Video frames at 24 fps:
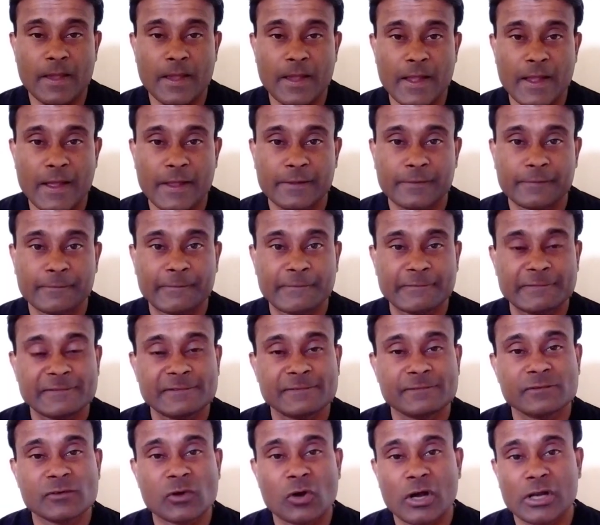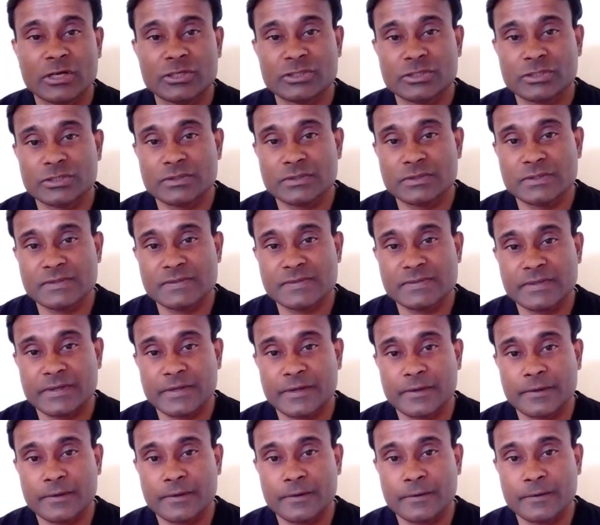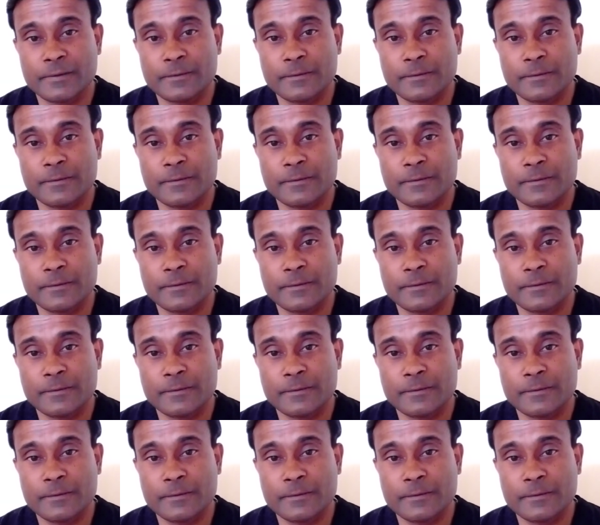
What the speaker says: And then you've got this thing,